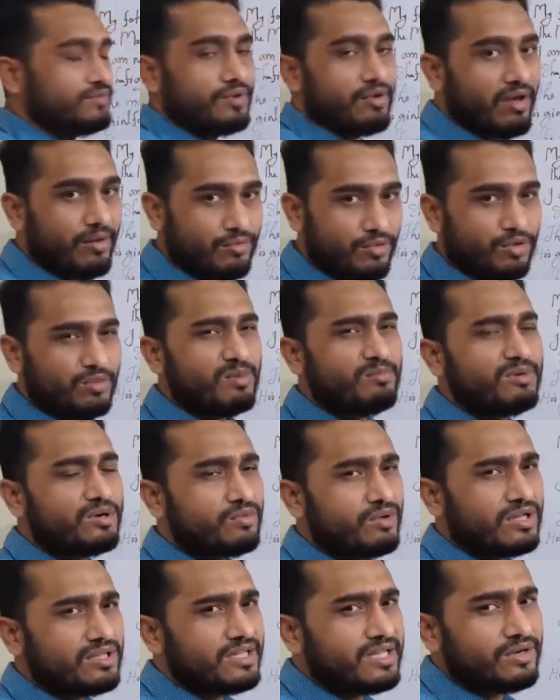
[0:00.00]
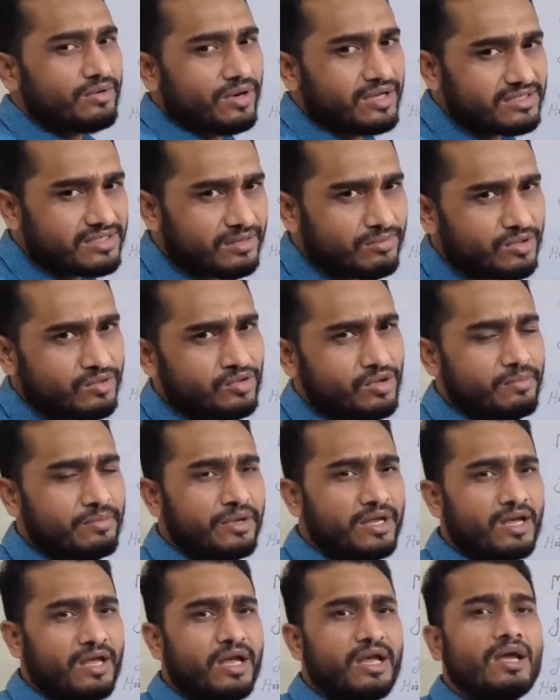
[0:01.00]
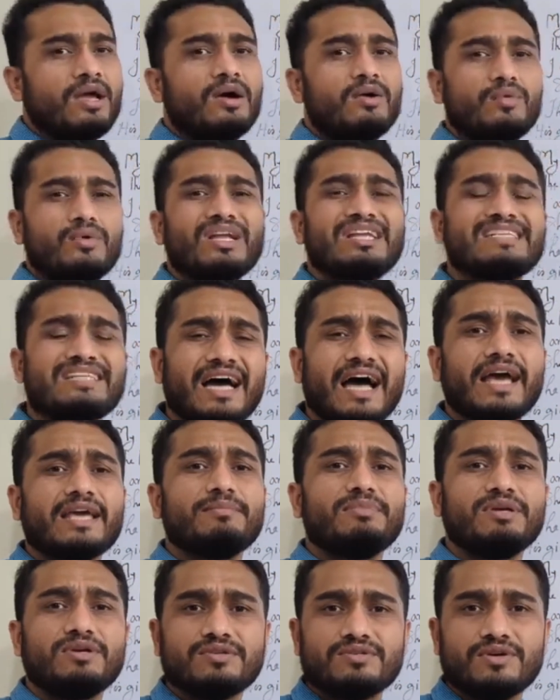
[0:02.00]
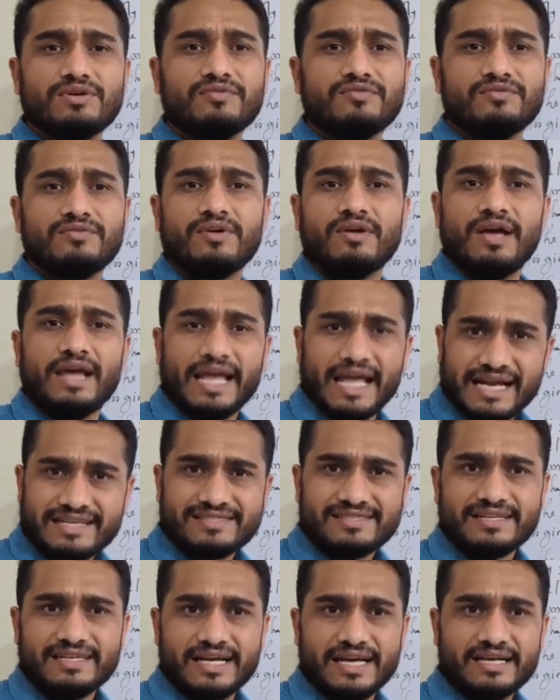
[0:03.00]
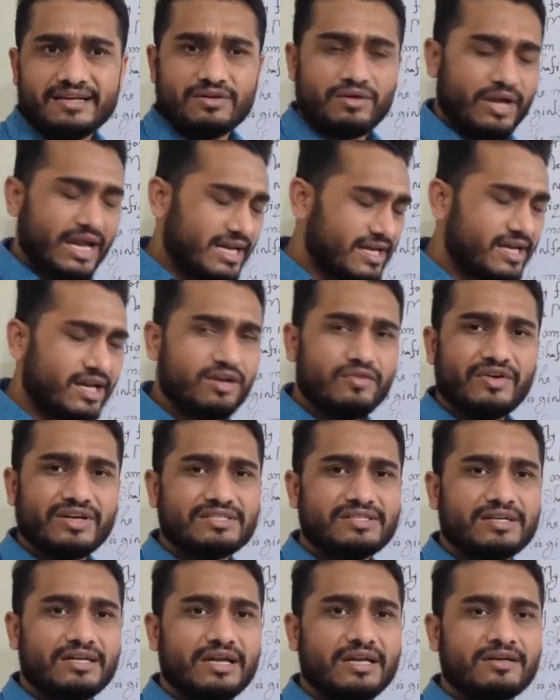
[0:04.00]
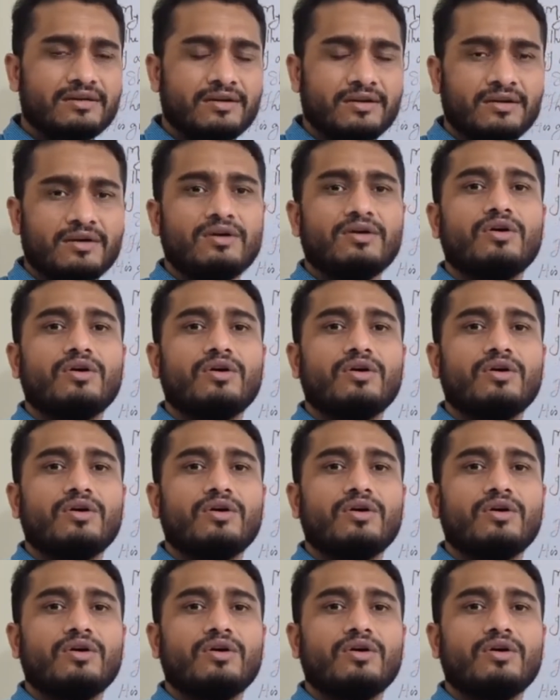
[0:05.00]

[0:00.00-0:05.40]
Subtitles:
So you have to remember one thing, when someone will die because of accident, any kind of accident,